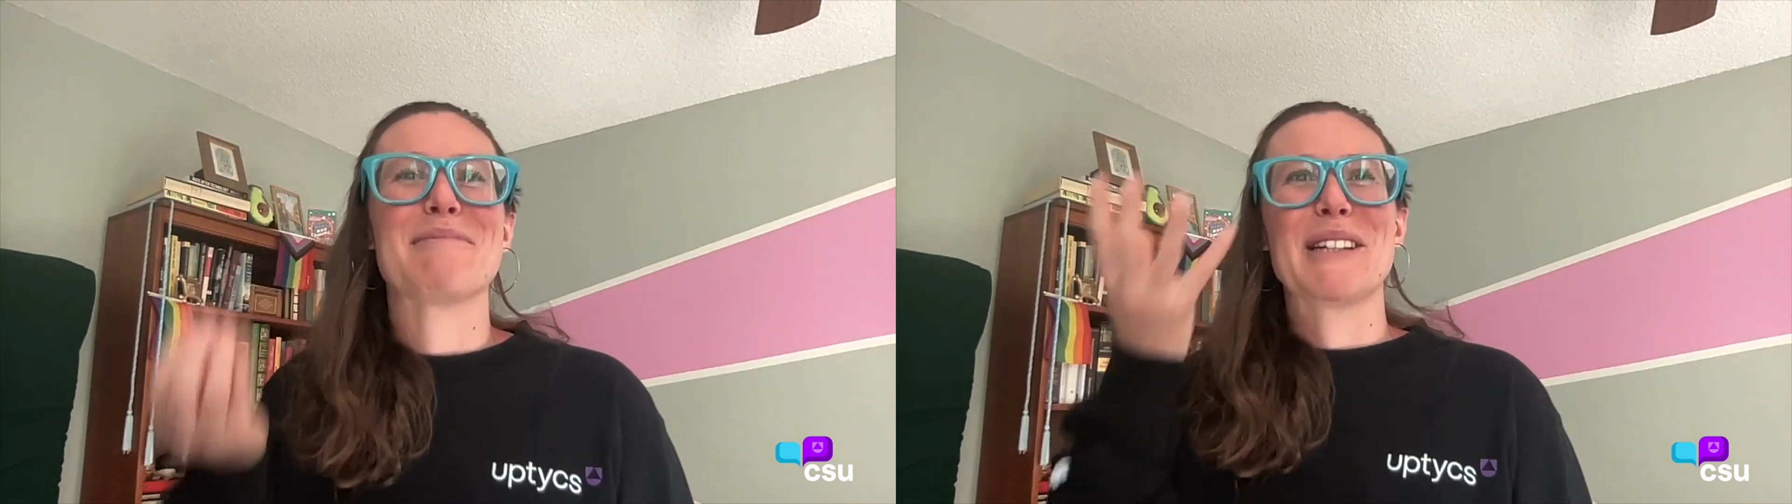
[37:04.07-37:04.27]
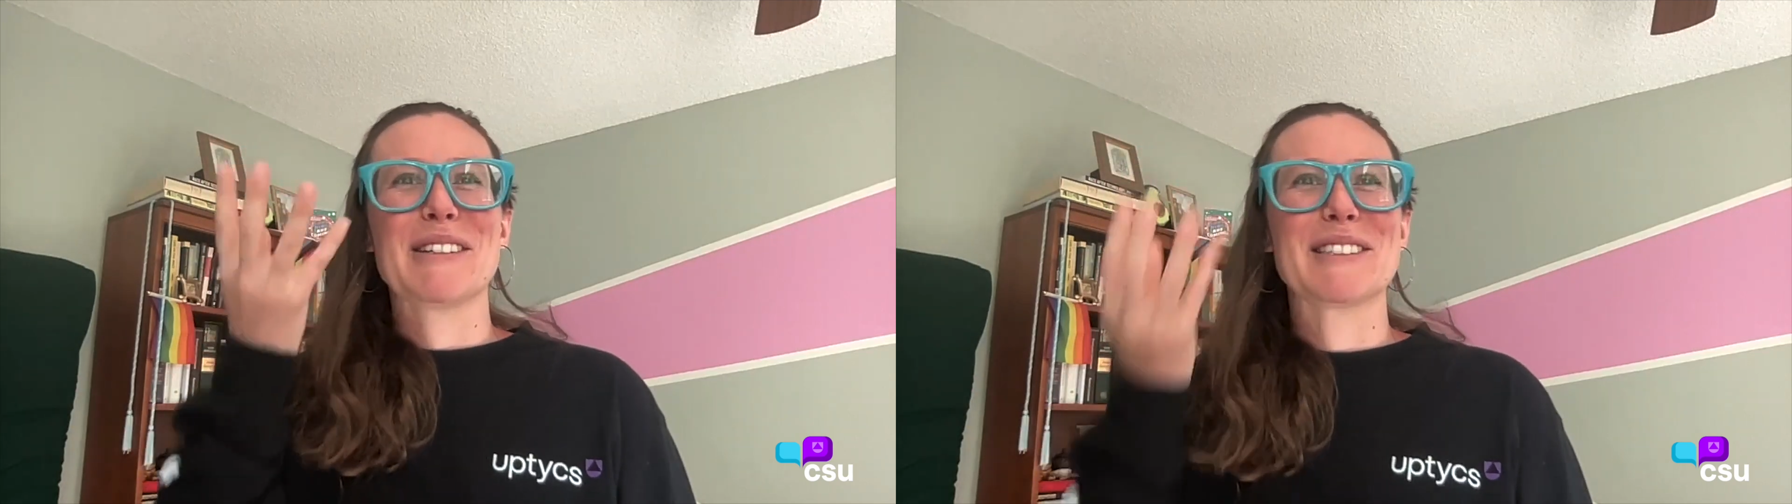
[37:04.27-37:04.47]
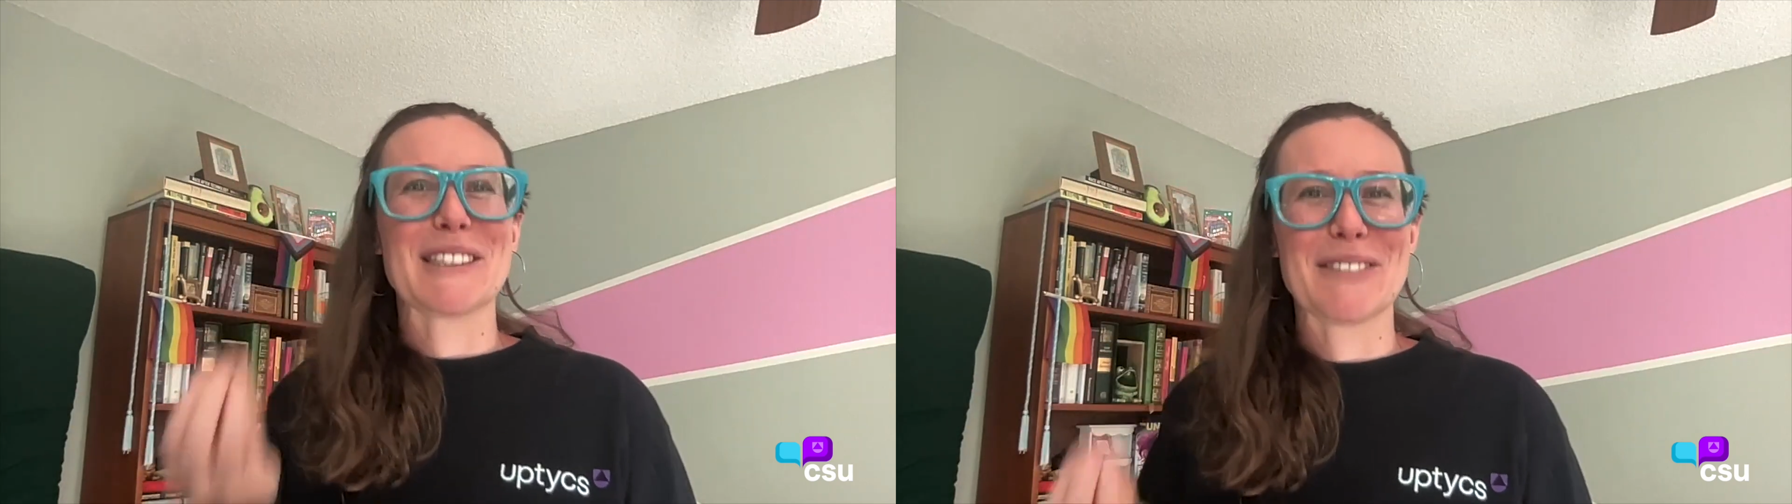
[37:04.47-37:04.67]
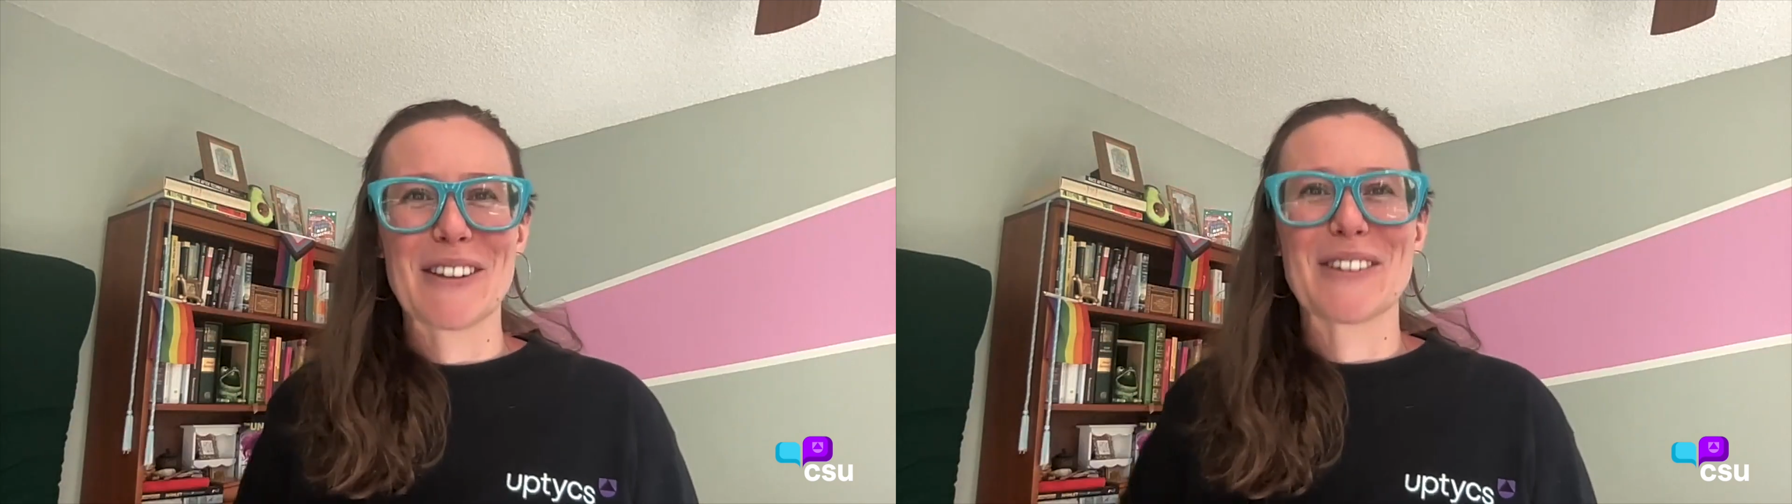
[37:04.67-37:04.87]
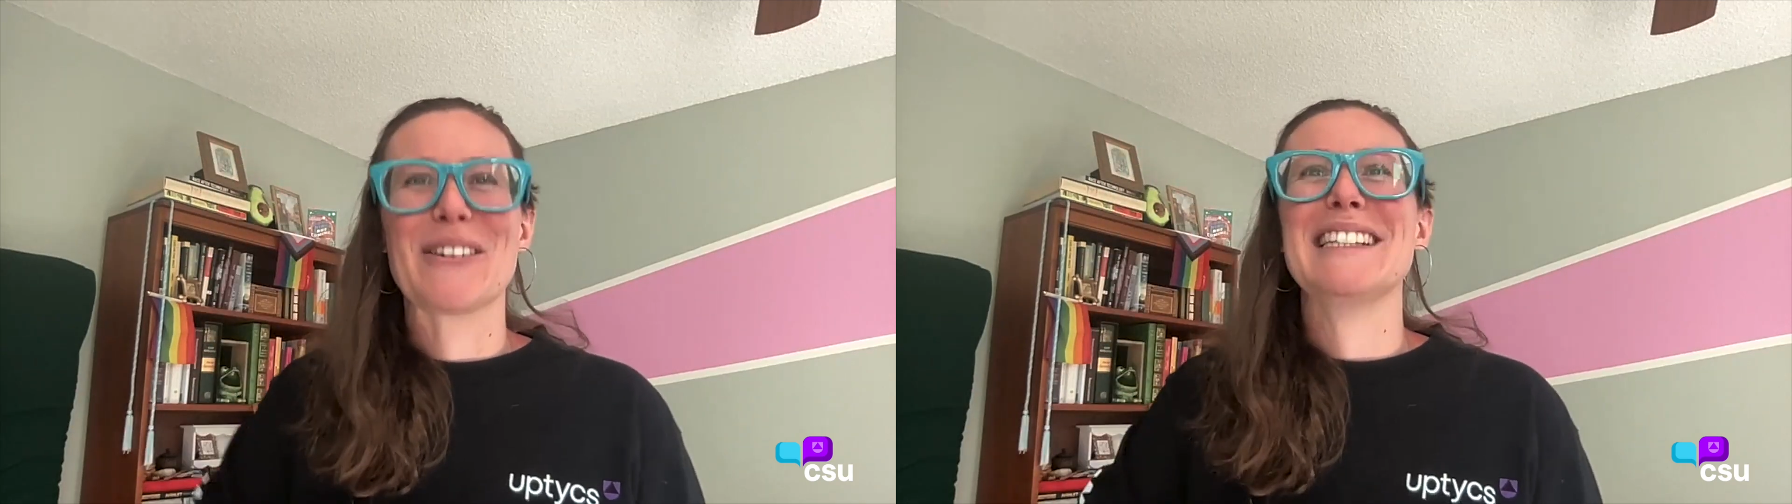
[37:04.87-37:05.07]
bring yourself all
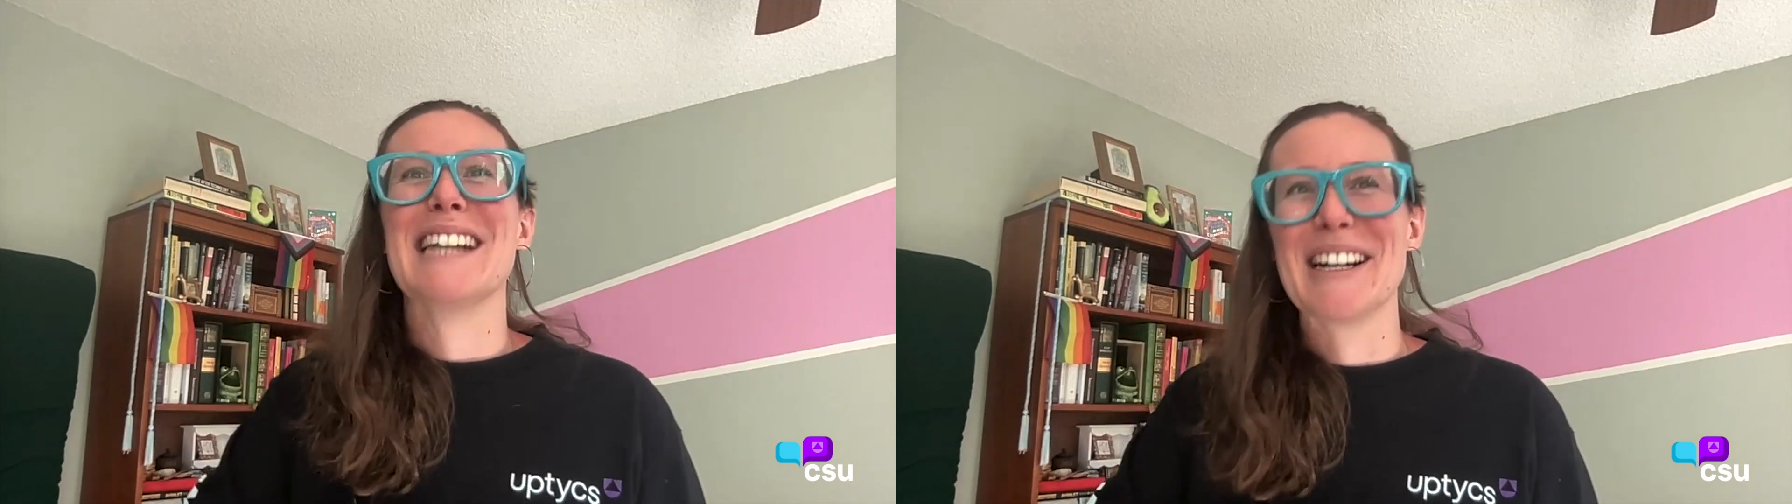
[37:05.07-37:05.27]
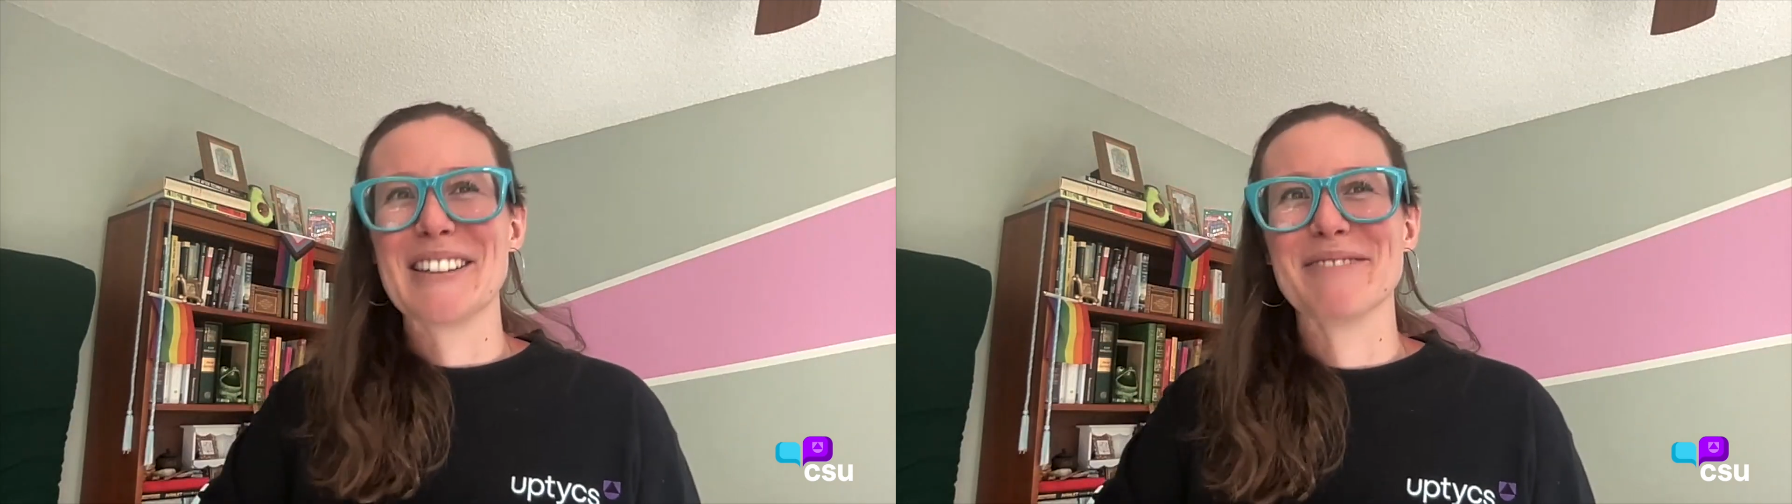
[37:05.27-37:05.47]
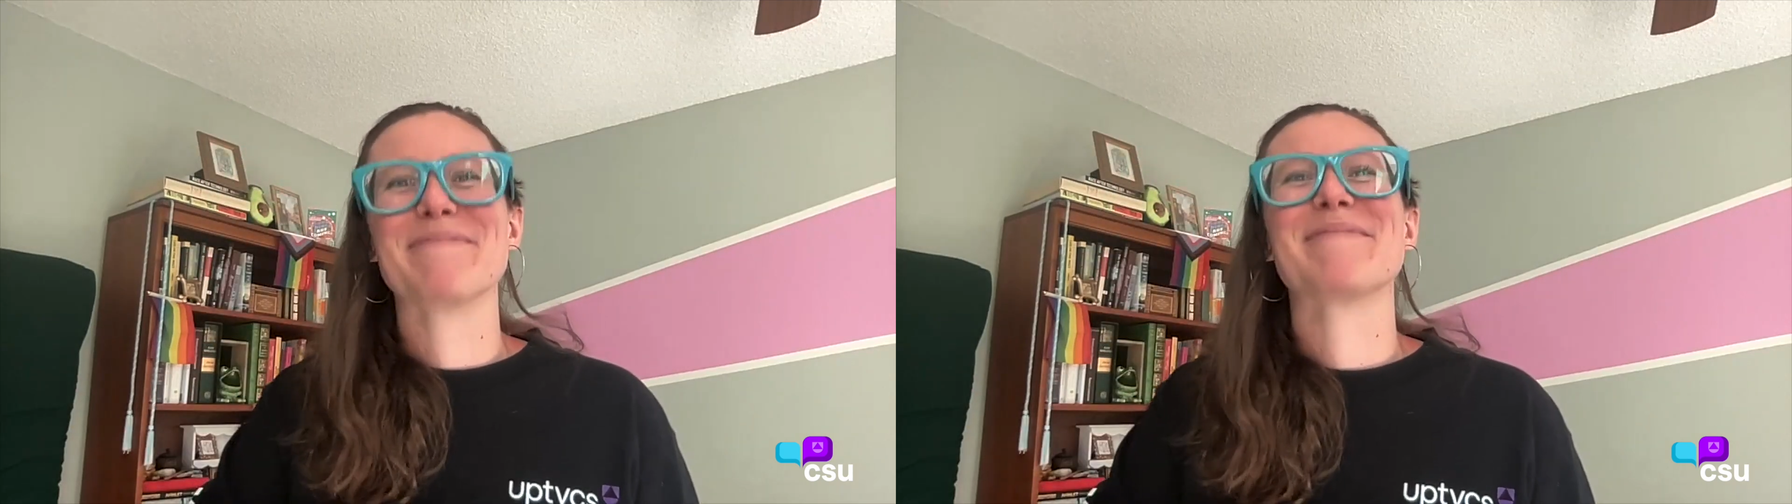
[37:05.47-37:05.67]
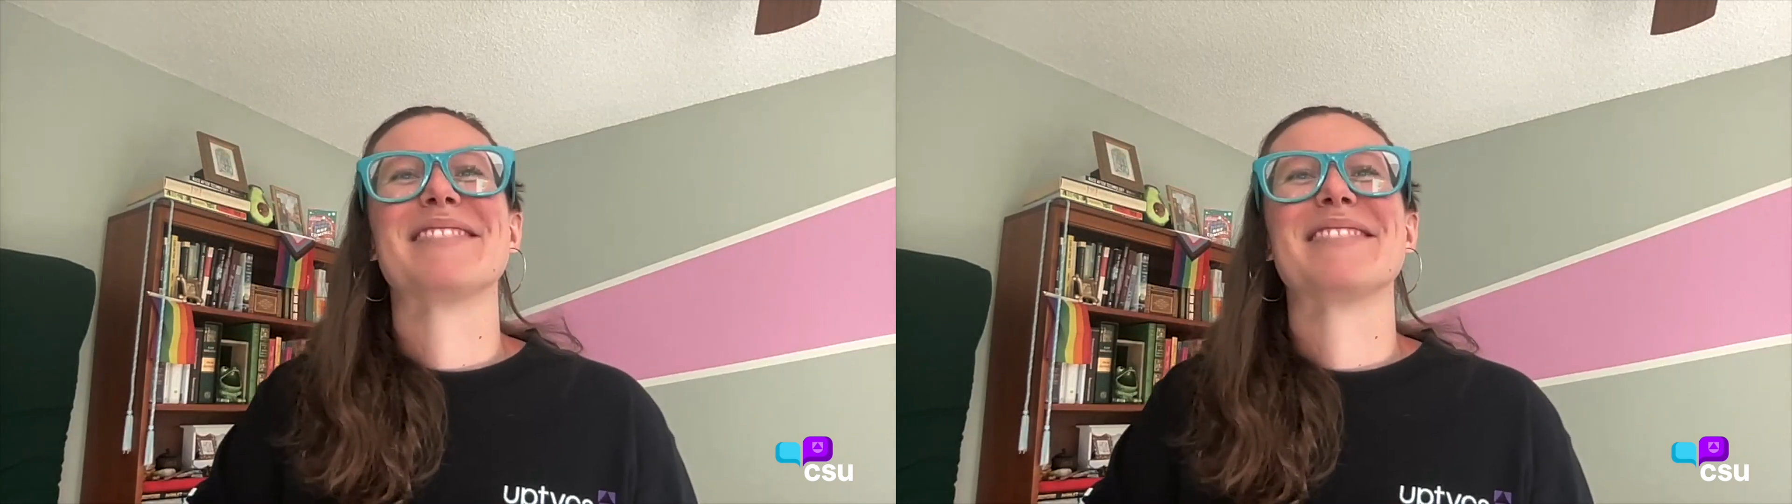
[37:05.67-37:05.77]
the way down.